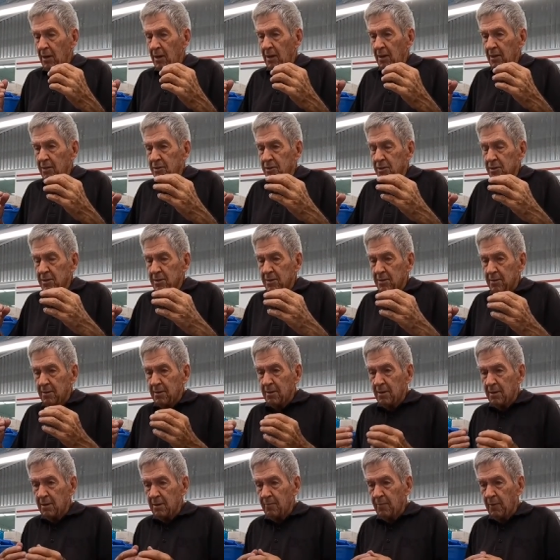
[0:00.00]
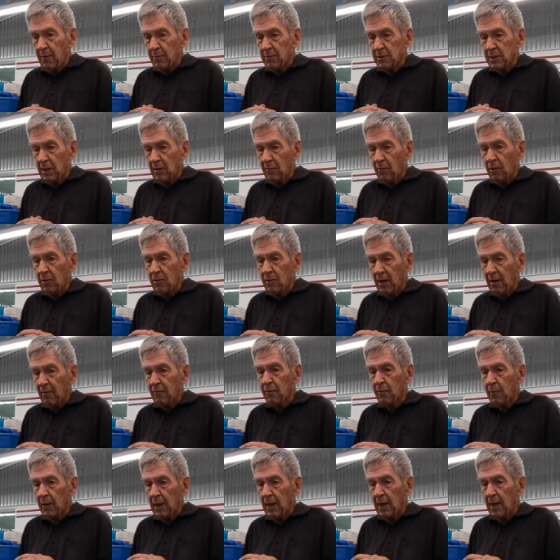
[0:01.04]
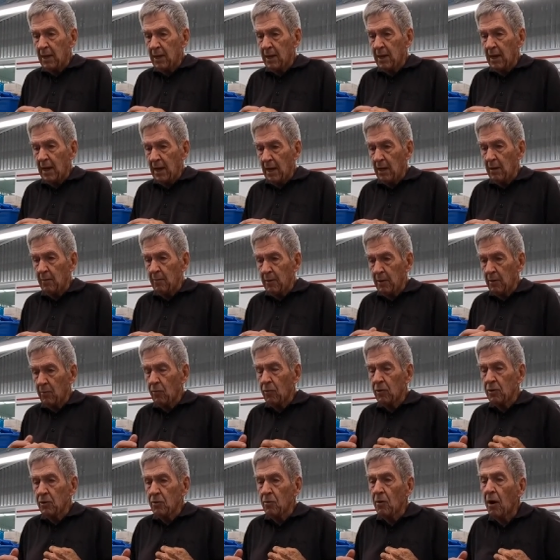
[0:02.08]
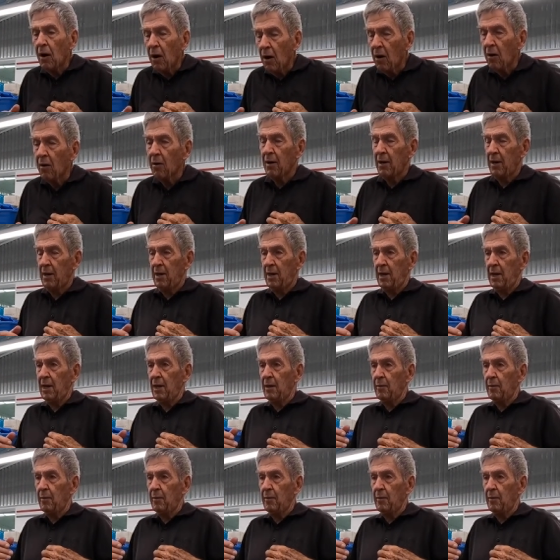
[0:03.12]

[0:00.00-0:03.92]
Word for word: it's, people say, well, you have to be in the element. Well, you are in the